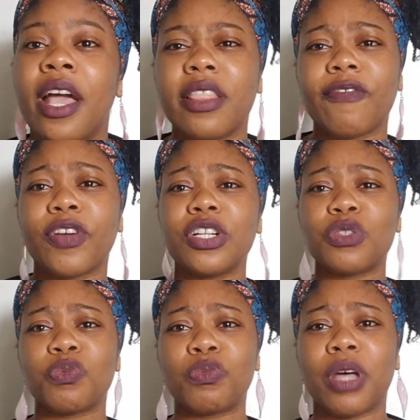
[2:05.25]
The
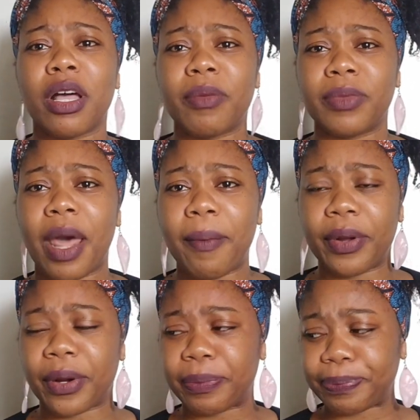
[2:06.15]
first
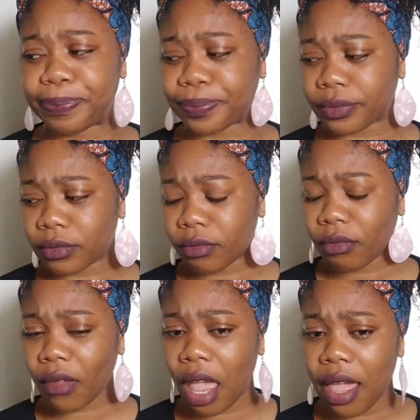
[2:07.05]
number
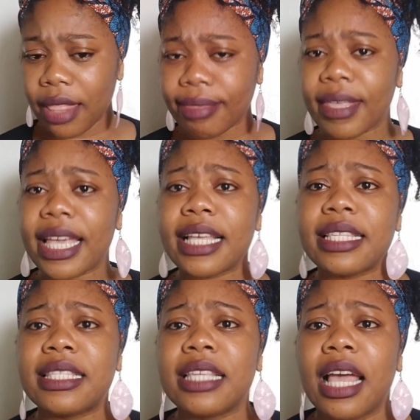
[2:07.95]

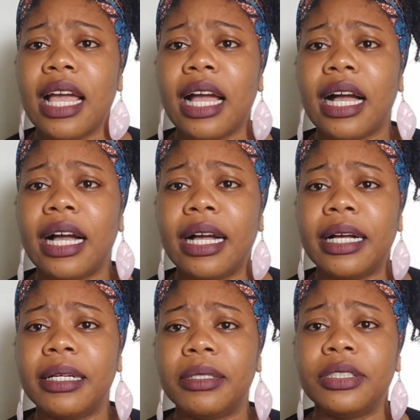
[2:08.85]
is
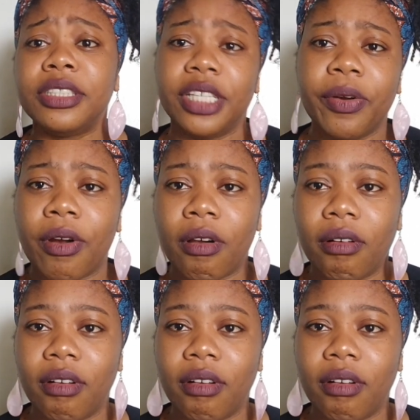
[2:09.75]
0.